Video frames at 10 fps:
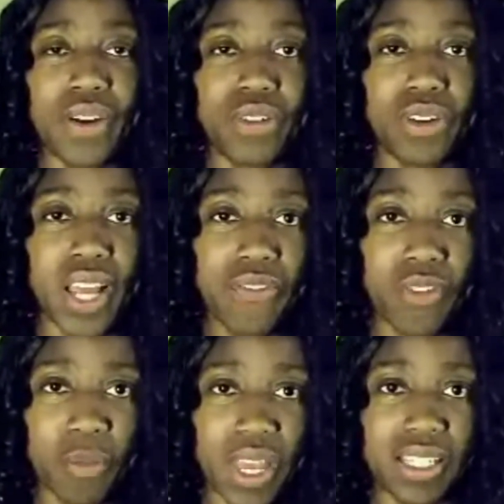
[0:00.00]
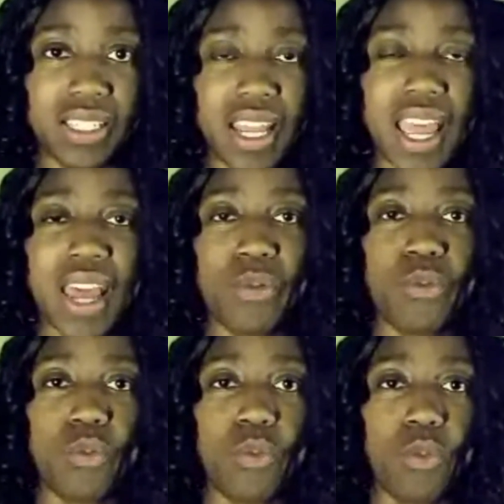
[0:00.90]
federal government.
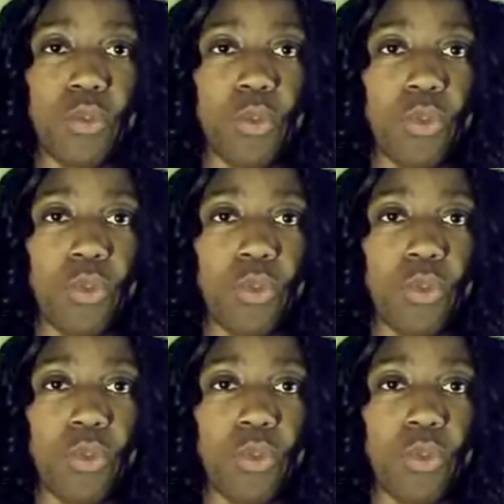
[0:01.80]
And